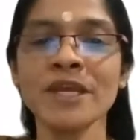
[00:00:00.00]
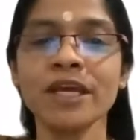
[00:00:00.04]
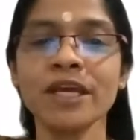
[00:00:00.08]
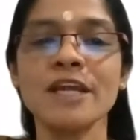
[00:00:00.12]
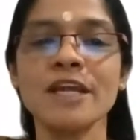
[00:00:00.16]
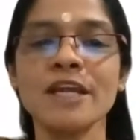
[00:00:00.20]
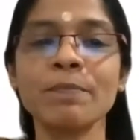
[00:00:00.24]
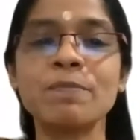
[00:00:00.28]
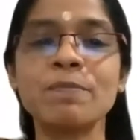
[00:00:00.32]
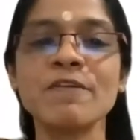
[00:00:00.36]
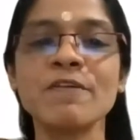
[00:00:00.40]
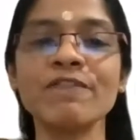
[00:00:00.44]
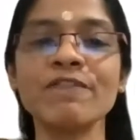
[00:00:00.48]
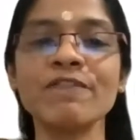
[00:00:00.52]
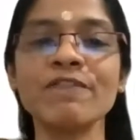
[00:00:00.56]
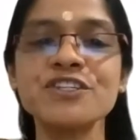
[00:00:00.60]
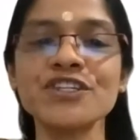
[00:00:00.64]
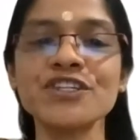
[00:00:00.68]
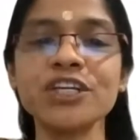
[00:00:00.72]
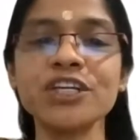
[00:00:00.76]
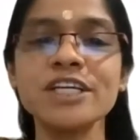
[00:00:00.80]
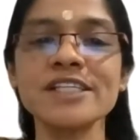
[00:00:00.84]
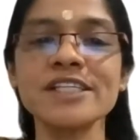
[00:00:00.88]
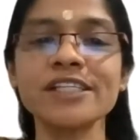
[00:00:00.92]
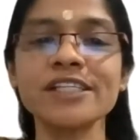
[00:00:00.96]
in
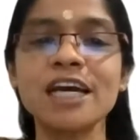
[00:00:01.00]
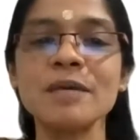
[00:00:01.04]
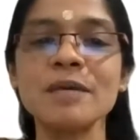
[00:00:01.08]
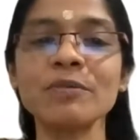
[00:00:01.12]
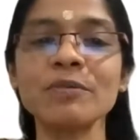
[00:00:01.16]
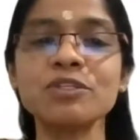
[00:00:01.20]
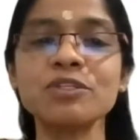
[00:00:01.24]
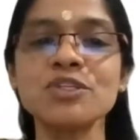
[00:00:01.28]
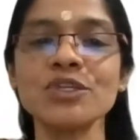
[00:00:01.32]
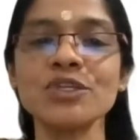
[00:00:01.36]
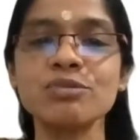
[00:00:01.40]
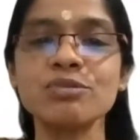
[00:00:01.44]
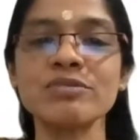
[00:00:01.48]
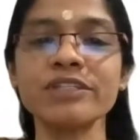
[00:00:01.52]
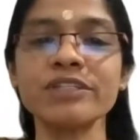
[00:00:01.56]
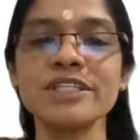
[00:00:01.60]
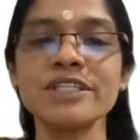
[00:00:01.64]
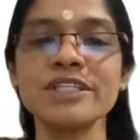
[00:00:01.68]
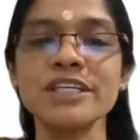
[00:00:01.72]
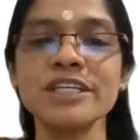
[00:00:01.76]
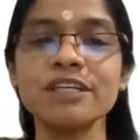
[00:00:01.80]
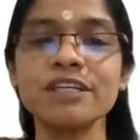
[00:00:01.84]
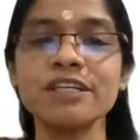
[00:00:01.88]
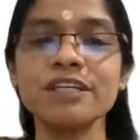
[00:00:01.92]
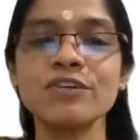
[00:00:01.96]
provisioning
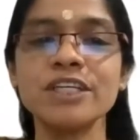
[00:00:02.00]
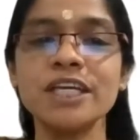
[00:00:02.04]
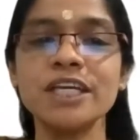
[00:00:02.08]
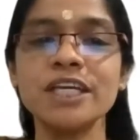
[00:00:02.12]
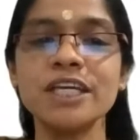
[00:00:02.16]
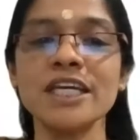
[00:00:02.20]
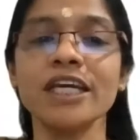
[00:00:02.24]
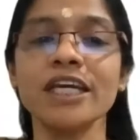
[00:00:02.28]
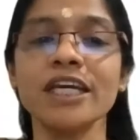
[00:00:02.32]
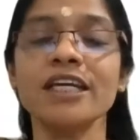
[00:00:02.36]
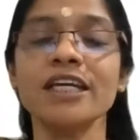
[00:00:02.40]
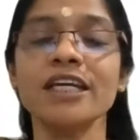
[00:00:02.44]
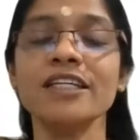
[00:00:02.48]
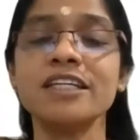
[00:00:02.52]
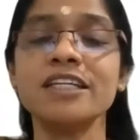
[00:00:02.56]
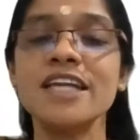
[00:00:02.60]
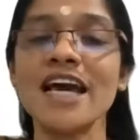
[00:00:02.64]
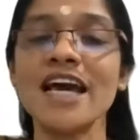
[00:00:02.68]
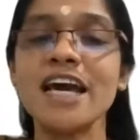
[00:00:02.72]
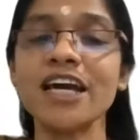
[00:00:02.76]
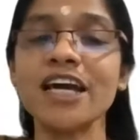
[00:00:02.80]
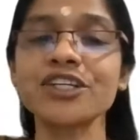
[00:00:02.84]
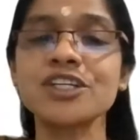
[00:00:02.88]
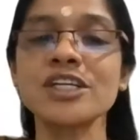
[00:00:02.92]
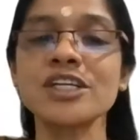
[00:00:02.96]
cybersecurity for the
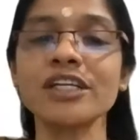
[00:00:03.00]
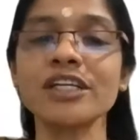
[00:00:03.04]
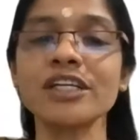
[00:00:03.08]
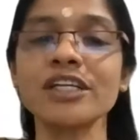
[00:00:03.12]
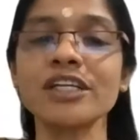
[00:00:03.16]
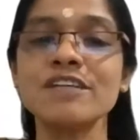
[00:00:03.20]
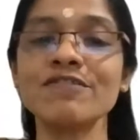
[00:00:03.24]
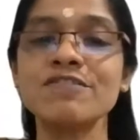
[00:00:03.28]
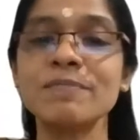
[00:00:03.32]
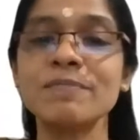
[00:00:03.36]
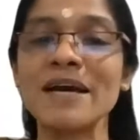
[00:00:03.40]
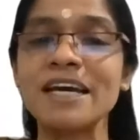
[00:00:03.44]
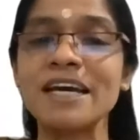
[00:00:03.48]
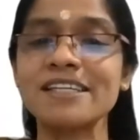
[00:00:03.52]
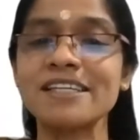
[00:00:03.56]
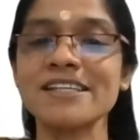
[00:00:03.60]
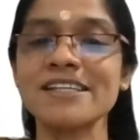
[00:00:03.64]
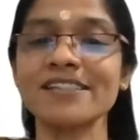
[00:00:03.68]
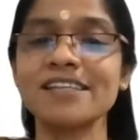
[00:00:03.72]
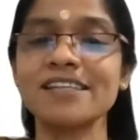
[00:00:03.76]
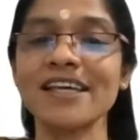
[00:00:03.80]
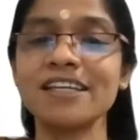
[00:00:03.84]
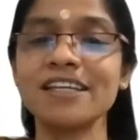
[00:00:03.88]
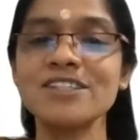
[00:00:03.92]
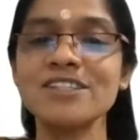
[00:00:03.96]
National Informatics
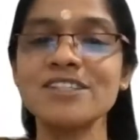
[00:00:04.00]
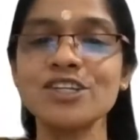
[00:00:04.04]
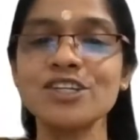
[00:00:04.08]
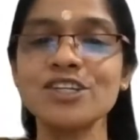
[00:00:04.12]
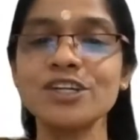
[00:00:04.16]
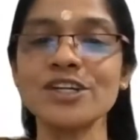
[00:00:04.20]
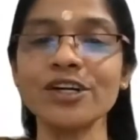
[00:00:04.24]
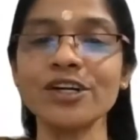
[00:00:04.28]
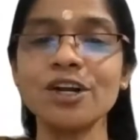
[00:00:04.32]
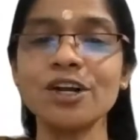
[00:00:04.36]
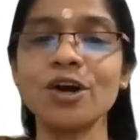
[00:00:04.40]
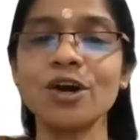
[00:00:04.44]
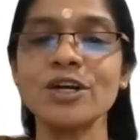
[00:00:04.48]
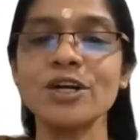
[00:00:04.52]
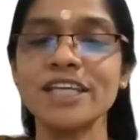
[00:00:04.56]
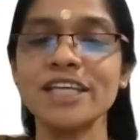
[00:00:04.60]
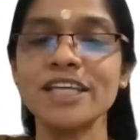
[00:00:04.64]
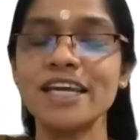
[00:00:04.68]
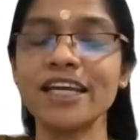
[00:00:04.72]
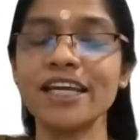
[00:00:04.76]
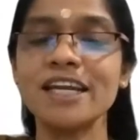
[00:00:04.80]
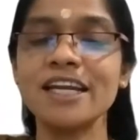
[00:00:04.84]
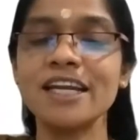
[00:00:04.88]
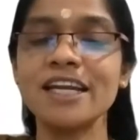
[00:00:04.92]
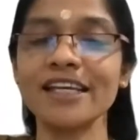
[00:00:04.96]
Center or the
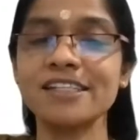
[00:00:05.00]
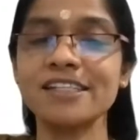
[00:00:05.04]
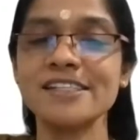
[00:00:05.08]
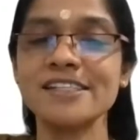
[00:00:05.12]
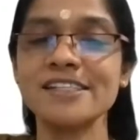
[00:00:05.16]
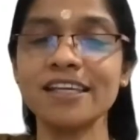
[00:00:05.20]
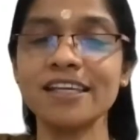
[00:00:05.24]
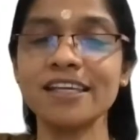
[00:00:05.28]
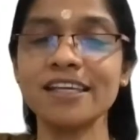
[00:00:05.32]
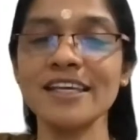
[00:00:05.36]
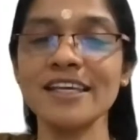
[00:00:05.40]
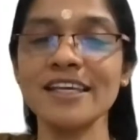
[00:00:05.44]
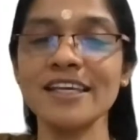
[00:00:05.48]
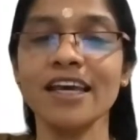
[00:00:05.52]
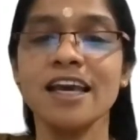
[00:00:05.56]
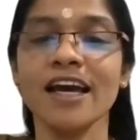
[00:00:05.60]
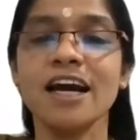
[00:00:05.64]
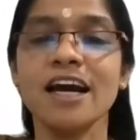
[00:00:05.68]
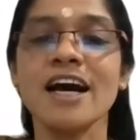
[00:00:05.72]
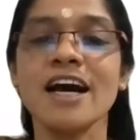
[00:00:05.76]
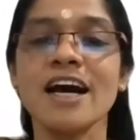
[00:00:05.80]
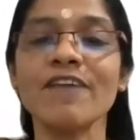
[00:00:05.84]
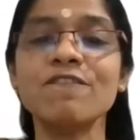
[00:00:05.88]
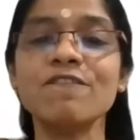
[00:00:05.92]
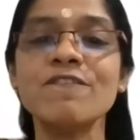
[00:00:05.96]
NIC,
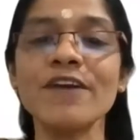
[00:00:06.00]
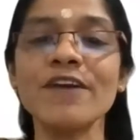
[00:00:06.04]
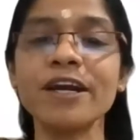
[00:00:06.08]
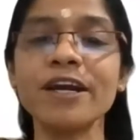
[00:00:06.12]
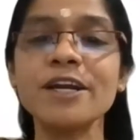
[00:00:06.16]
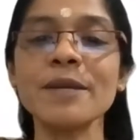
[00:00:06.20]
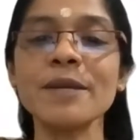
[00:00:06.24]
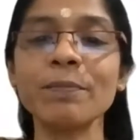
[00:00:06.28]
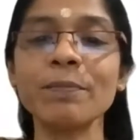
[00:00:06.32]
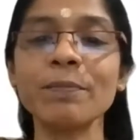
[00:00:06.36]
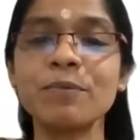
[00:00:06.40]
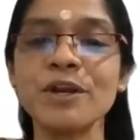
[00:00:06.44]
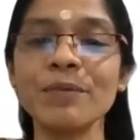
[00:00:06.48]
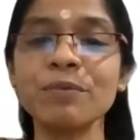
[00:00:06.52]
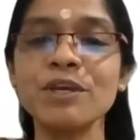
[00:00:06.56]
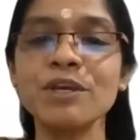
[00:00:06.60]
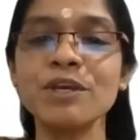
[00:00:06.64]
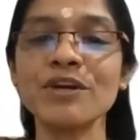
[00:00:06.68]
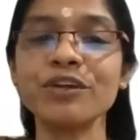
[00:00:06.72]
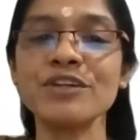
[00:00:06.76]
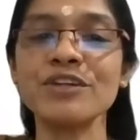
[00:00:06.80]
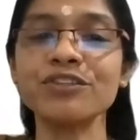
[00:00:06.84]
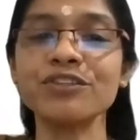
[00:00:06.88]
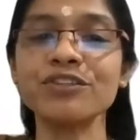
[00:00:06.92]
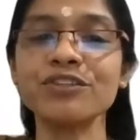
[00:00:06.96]
a very premier
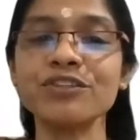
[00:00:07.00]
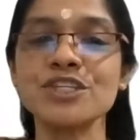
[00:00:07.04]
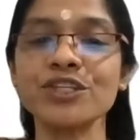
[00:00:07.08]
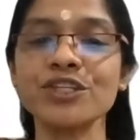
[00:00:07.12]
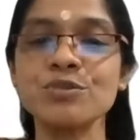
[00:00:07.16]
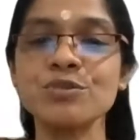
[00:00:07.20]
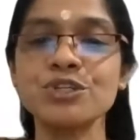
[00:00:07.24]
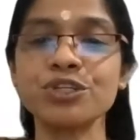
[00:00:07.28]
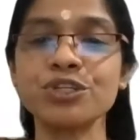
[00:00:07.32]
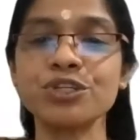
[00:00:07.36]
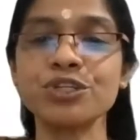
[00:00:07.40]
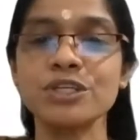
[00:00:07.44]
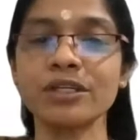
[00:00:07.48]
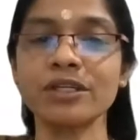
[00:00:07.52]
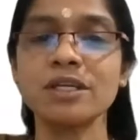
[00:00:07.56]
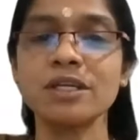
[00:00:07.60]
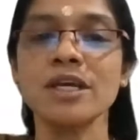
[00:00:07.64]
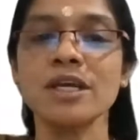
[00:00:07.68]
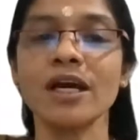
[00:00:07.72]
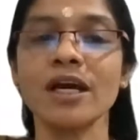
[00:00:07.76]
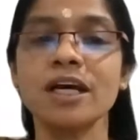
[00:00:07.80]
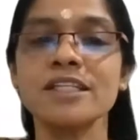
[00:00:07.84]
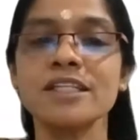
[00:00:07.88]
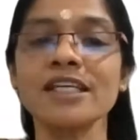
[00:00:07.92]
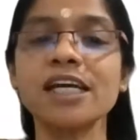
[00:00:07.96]
institution
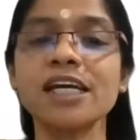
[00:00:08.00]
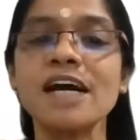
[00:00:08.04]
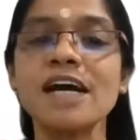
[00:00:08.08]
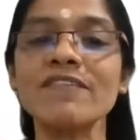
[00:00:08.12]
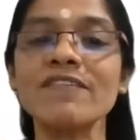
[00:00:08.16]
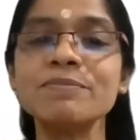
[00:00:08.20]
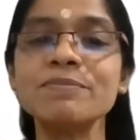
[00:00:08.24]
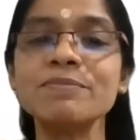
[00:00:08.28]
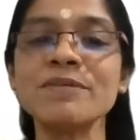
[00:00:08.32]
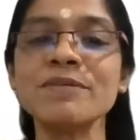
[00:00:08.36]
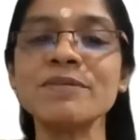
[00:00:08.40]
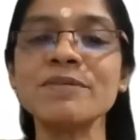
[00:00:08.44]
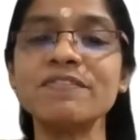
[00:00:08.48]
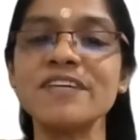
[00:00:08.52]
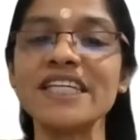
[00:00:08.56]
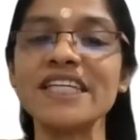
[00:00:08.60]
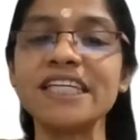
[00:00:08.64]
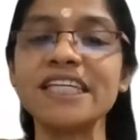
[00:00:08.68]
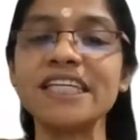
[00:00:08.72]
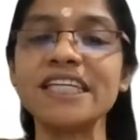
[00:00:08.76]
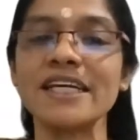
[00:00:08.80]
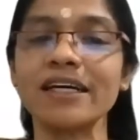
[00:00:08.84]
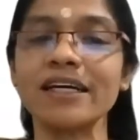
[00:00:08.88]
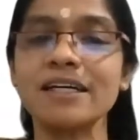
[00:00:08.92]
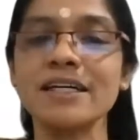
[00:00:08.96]
of the Government of
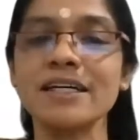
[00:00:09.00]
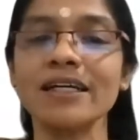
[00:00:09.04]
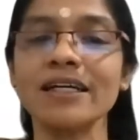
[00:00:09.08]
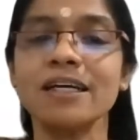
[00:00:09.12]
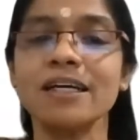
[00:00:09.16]
India,